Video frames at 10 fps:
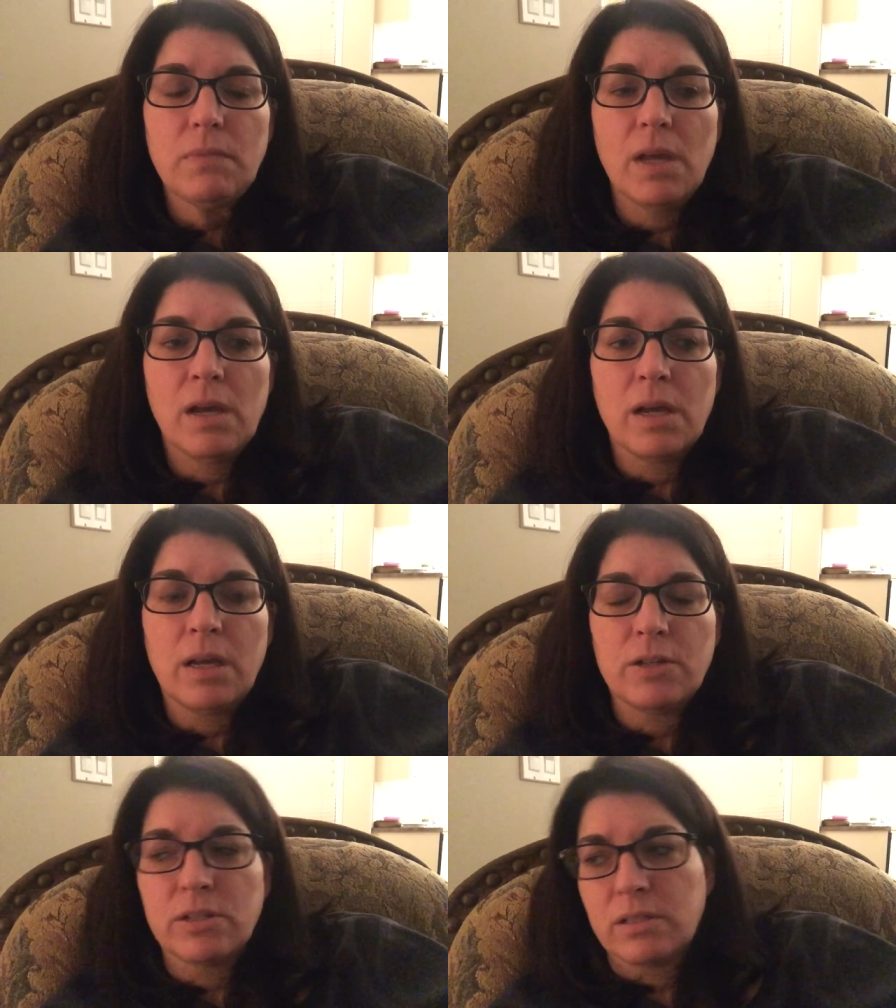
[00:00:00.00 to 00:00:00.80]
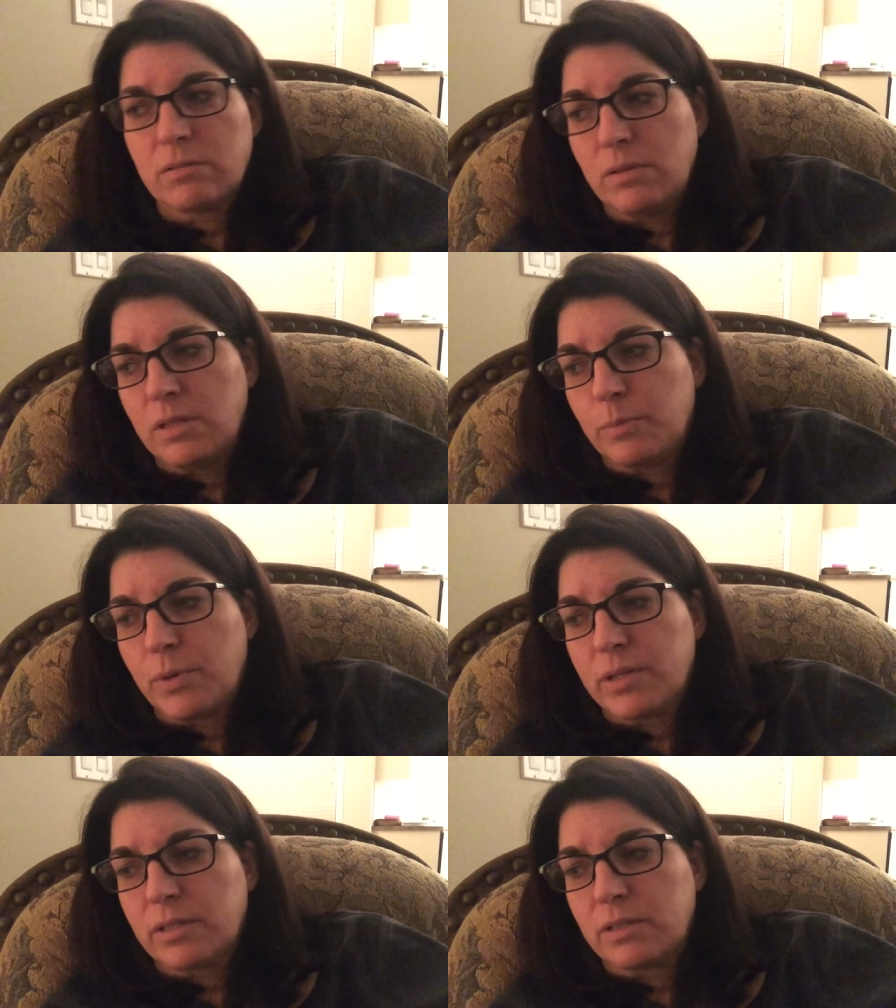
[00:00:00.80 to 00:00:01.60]
Uh, I'm just in the
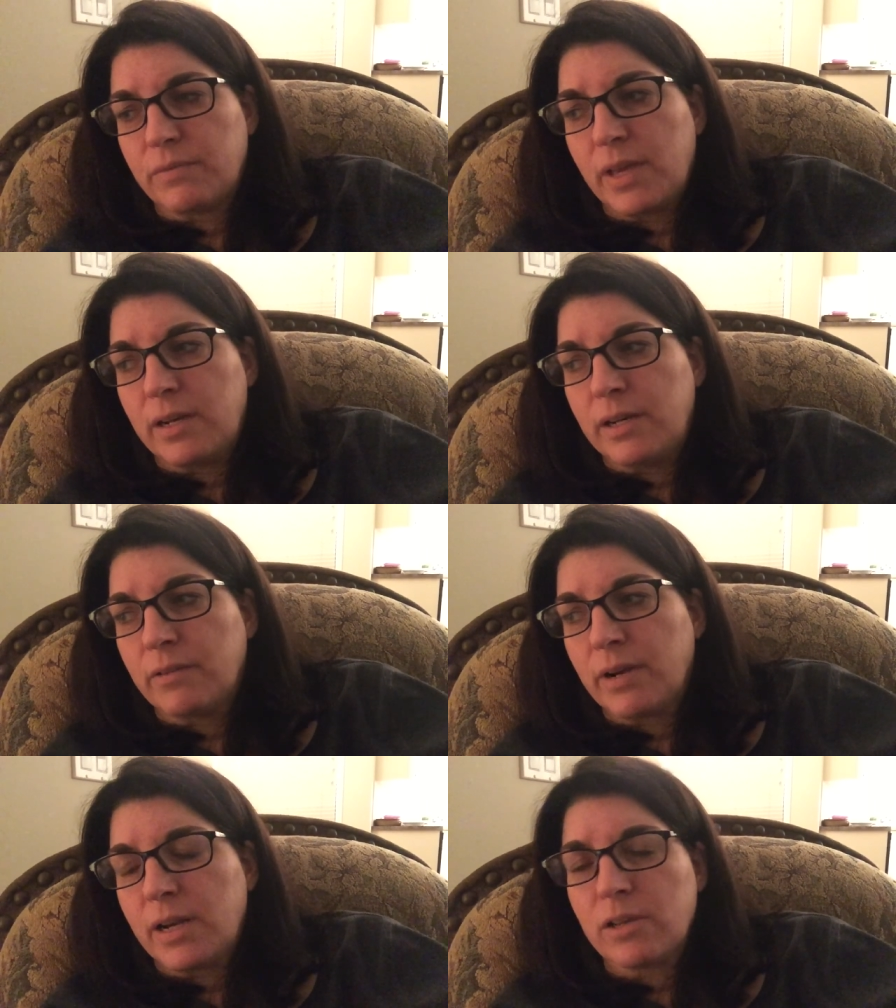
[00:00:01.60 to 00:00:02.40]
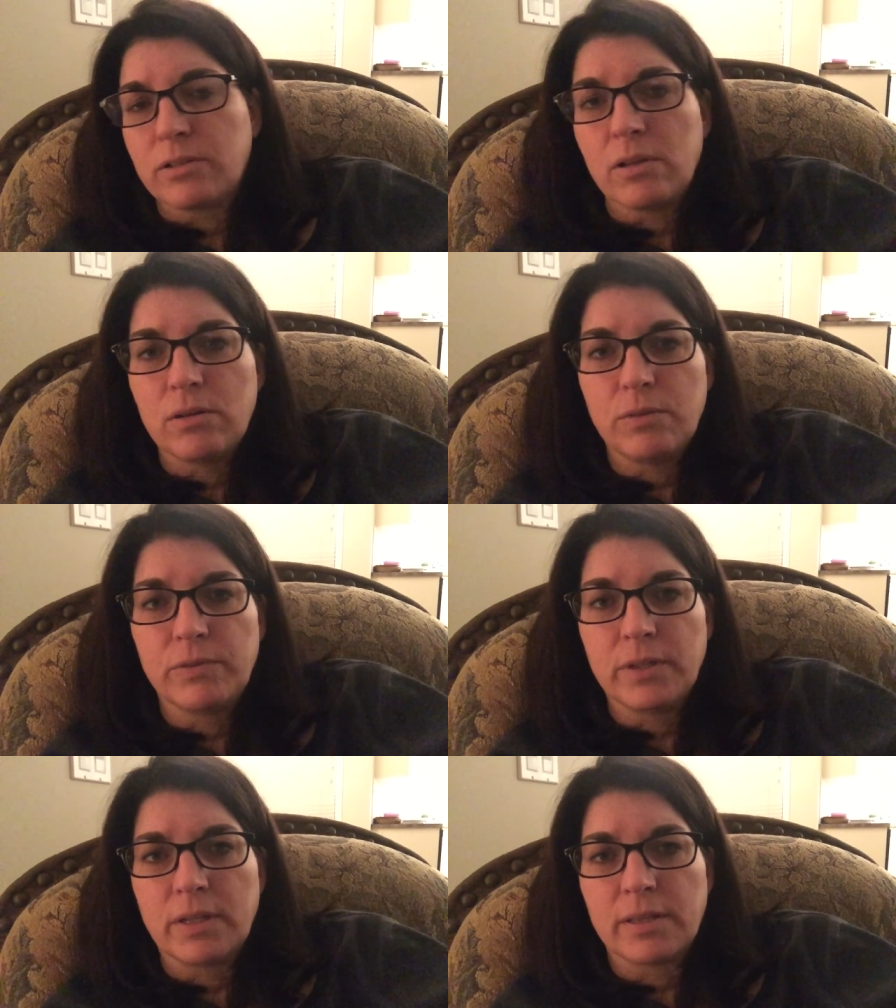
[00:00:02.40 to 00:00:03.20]
process of editing right now, so I'll
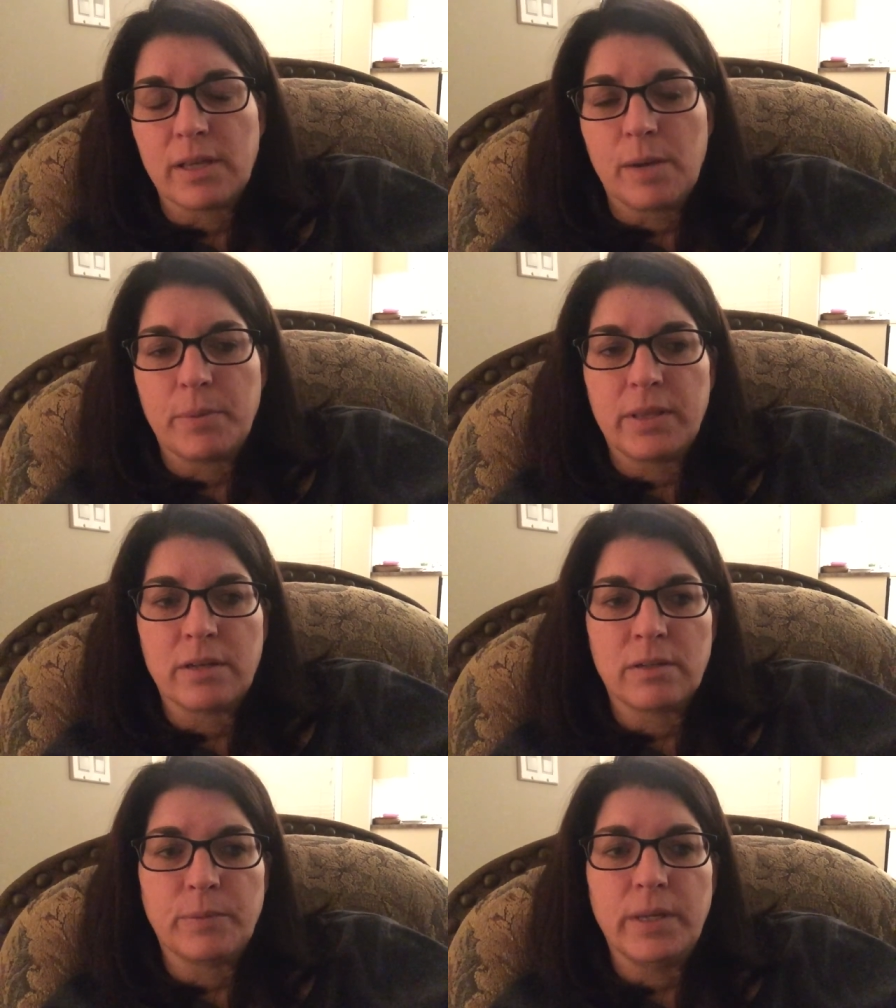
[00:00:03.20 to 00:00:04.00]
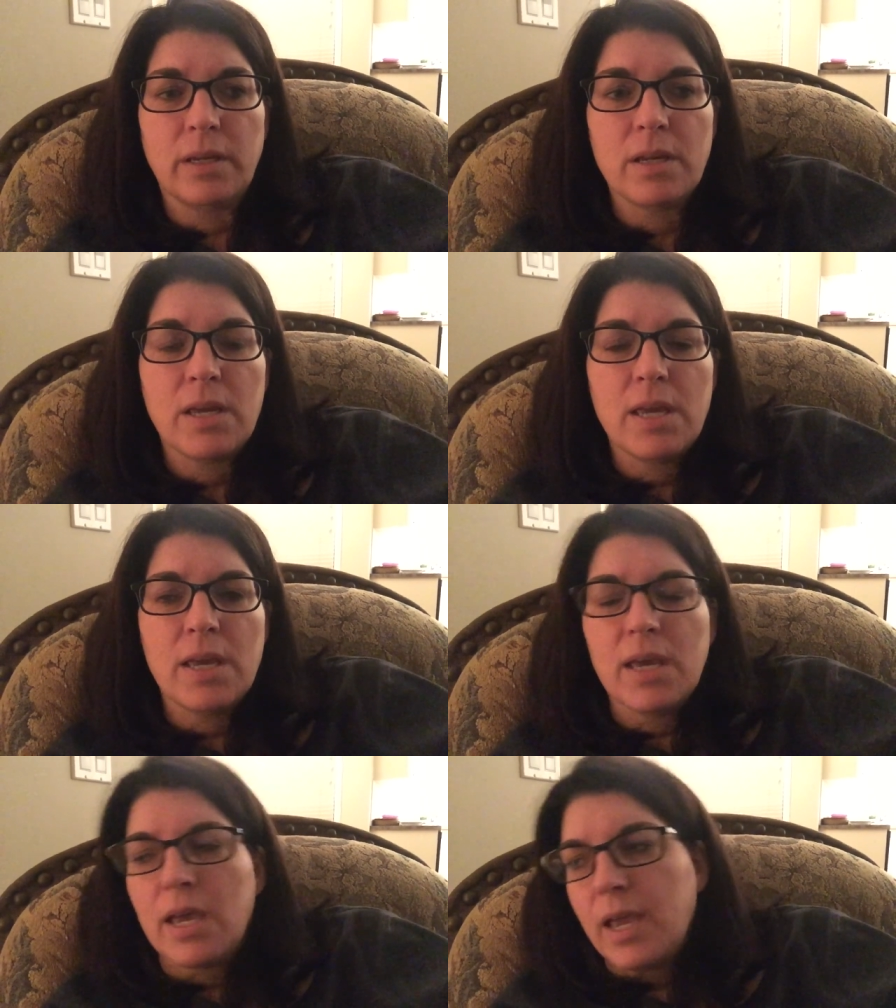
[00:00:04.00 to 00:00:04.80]
hopefully get that up by the end of the week.
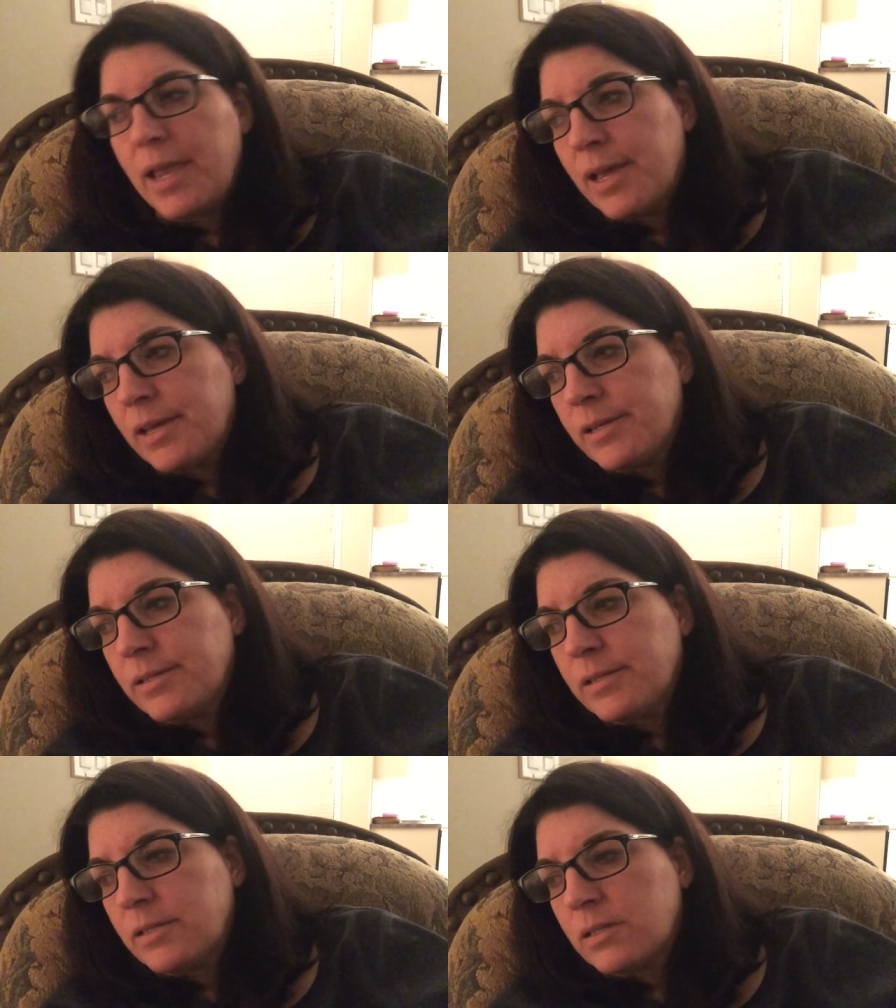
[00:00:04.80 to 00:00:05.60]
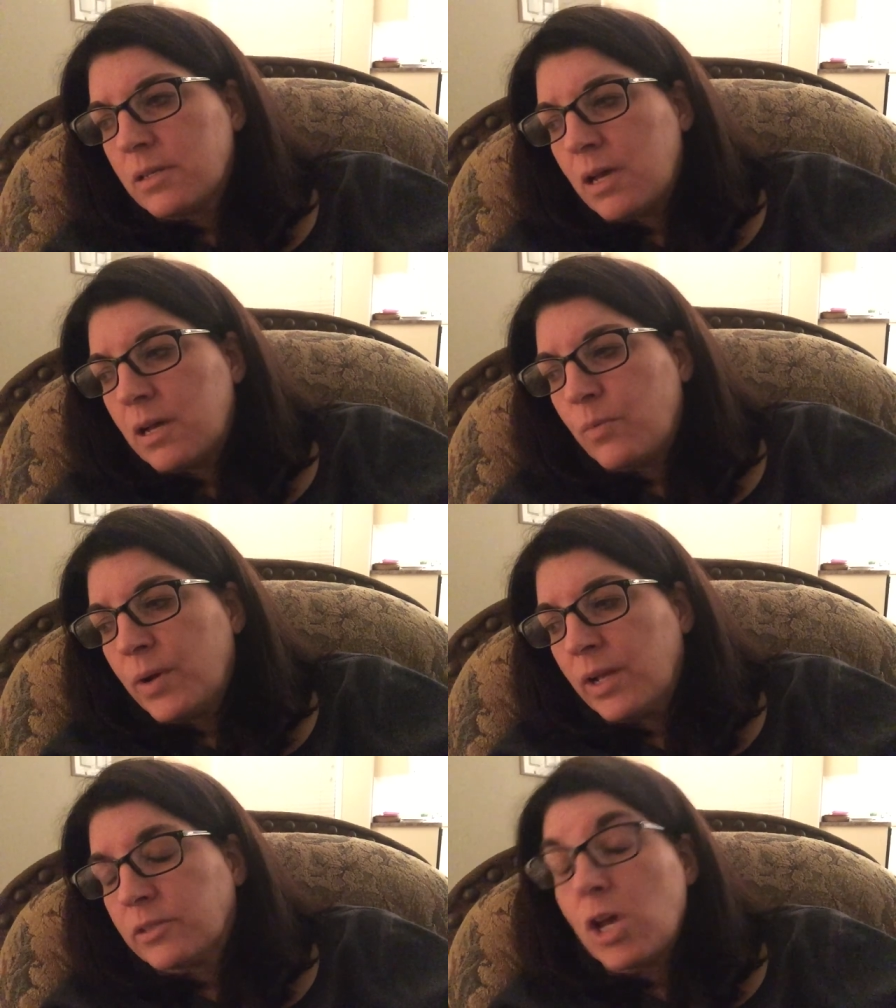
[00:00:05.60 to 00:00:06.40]
And uh,
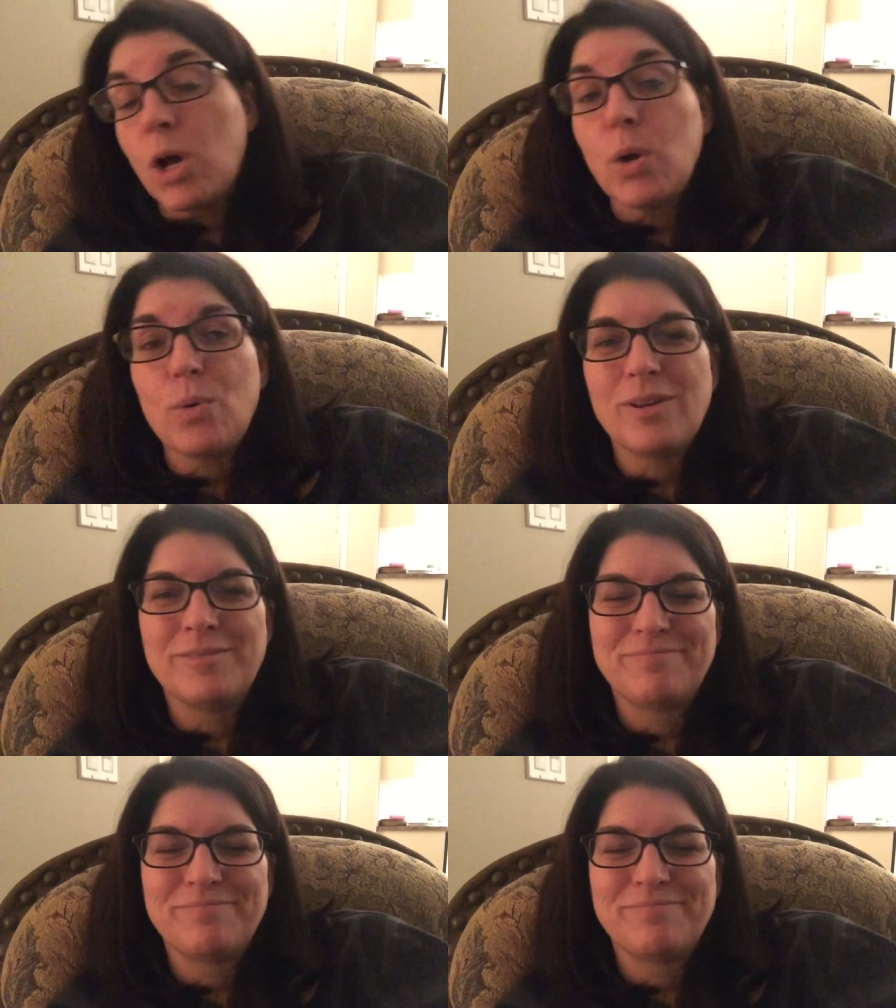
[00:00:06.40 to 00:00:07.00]
what else? Oh,